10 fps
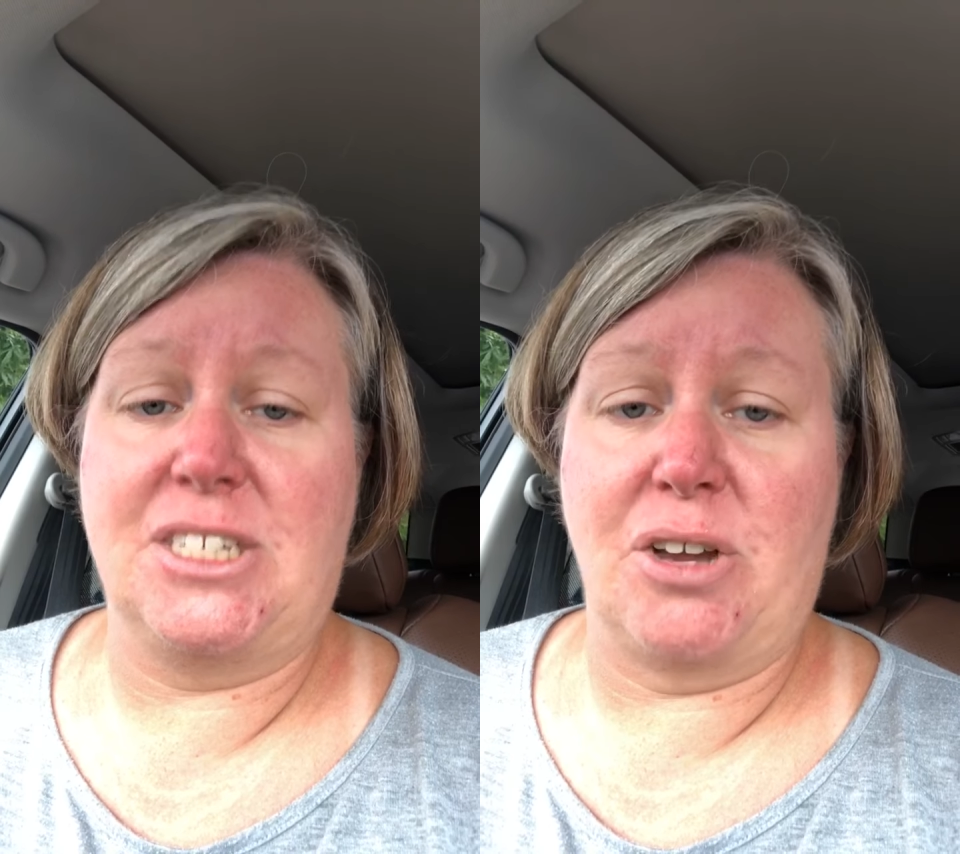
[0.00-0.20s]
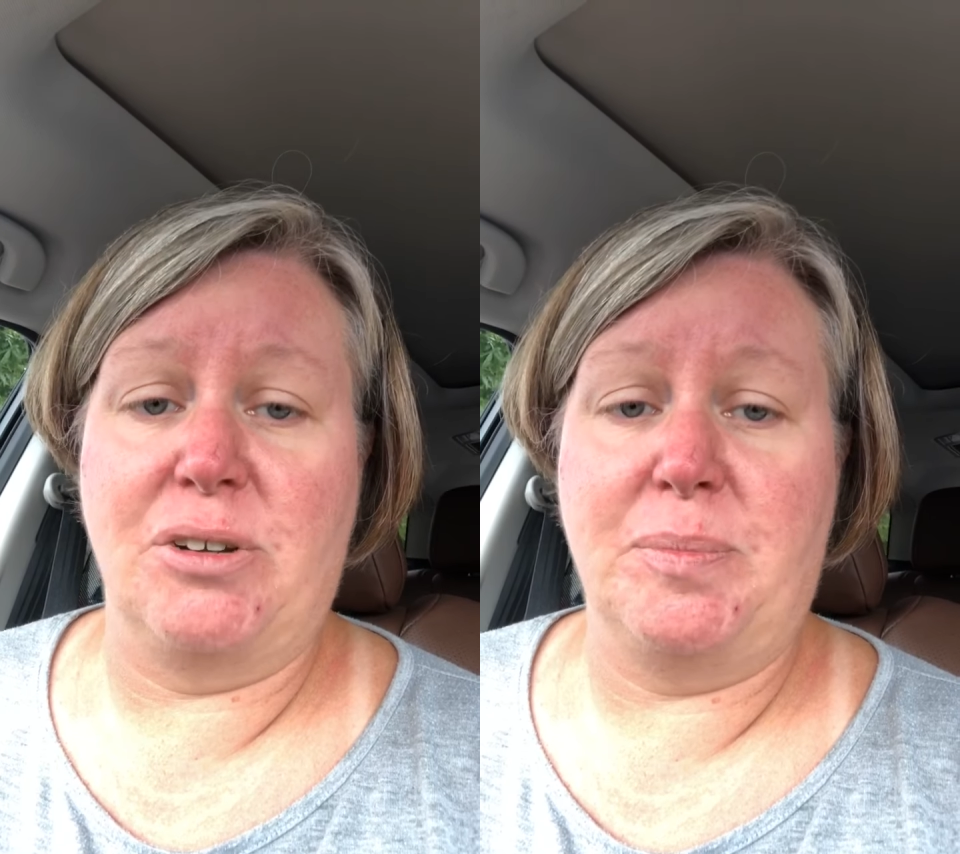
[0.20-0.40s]

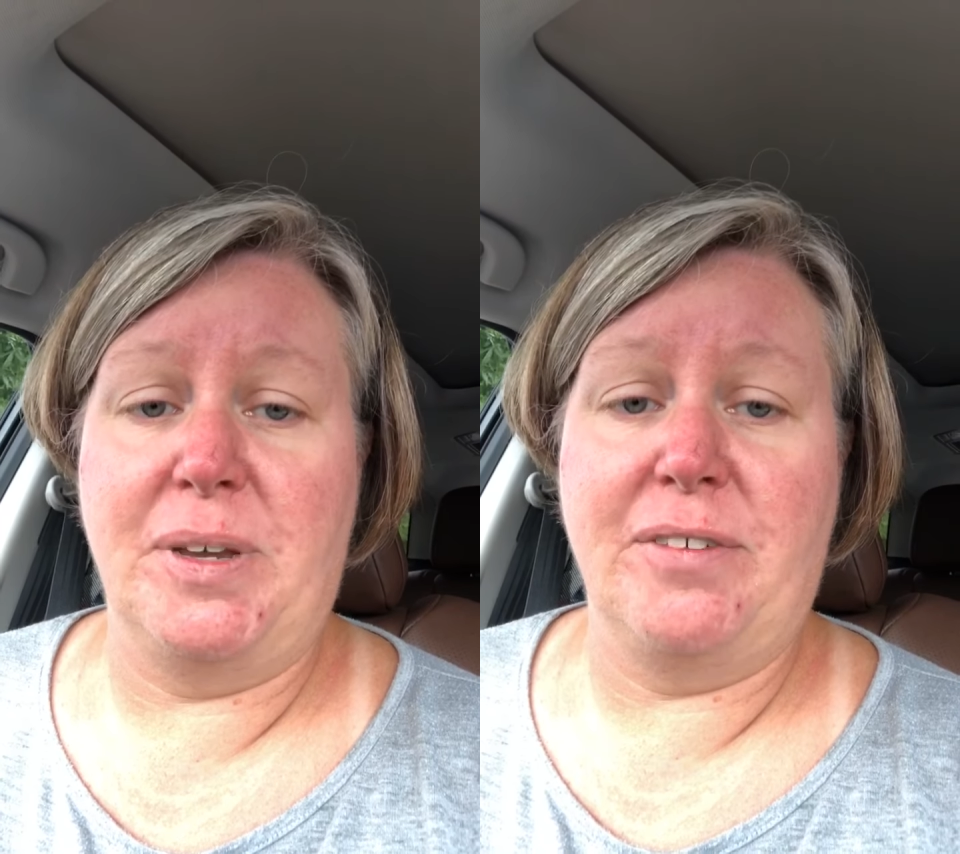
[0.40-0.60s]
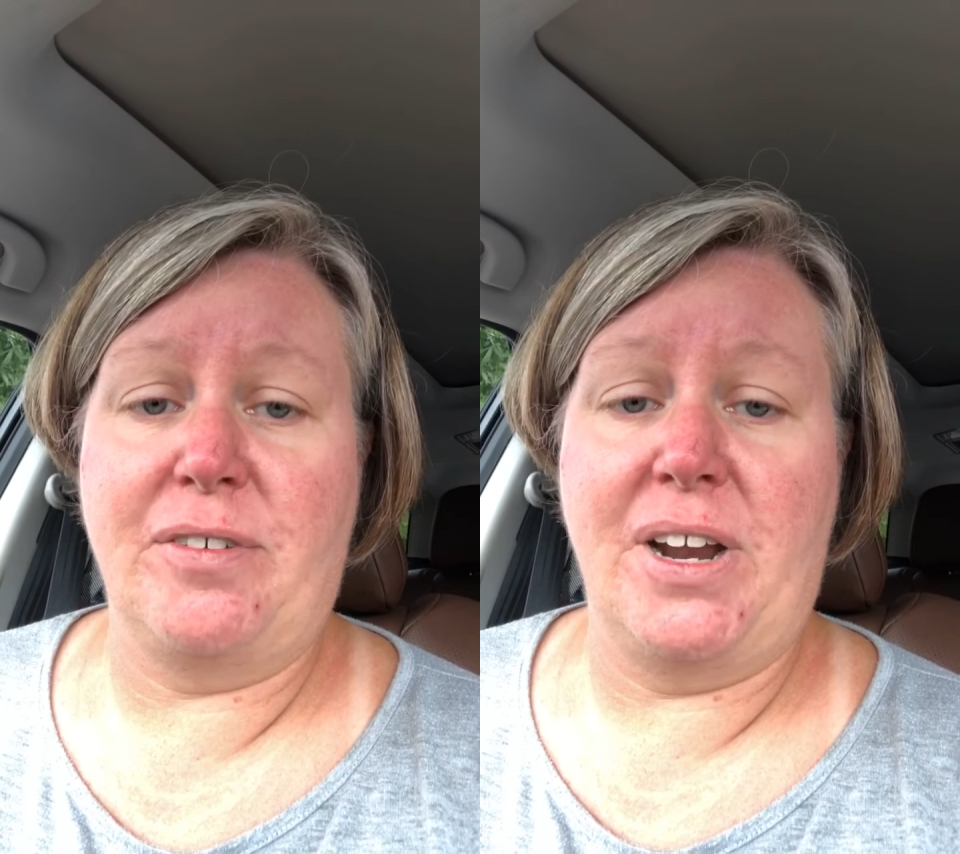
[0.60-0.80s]
don't
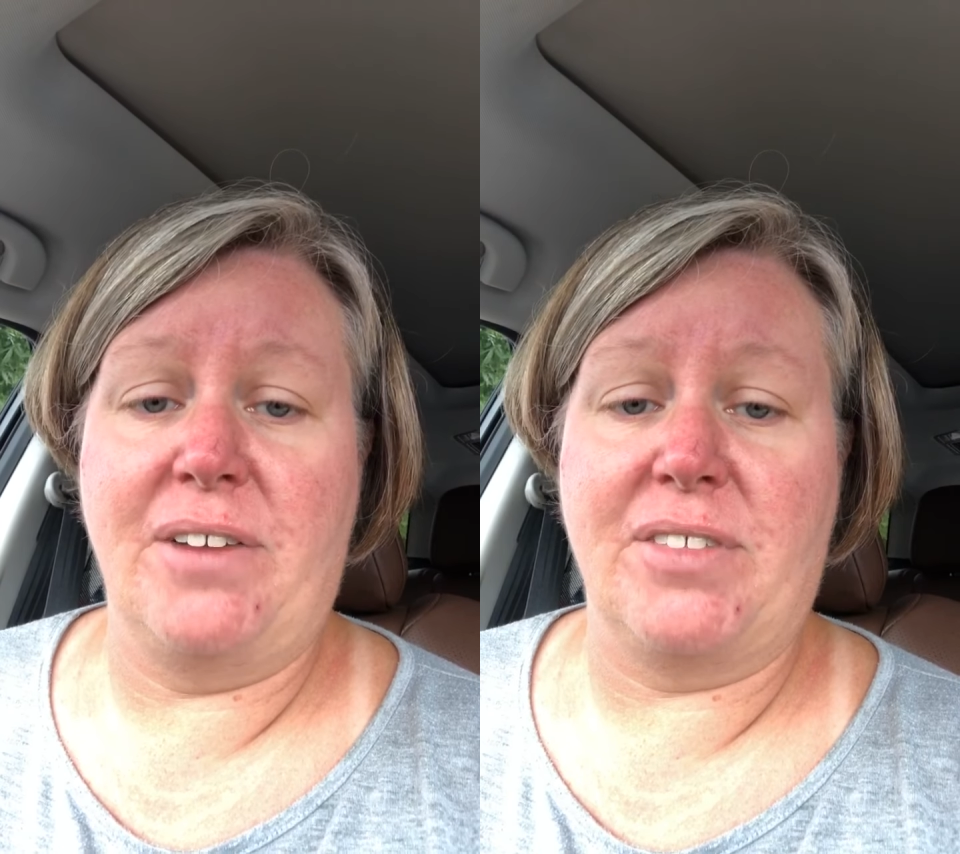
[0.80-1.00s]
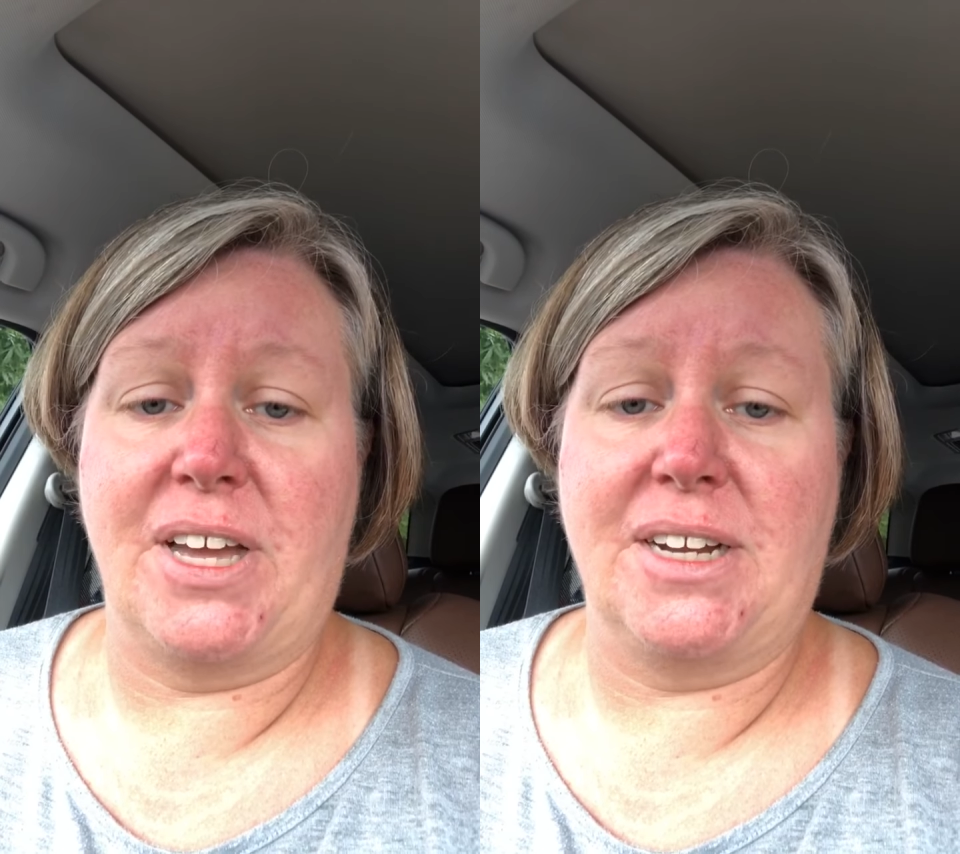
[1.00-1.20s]
be afraid
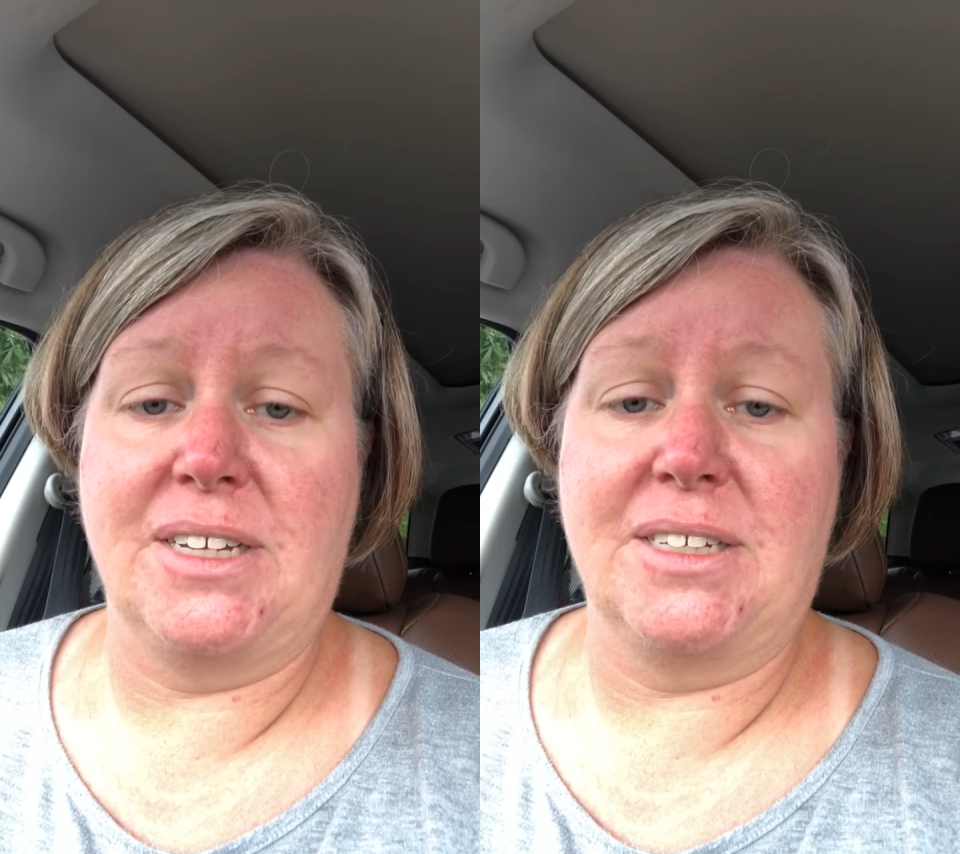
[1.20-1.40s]
of that.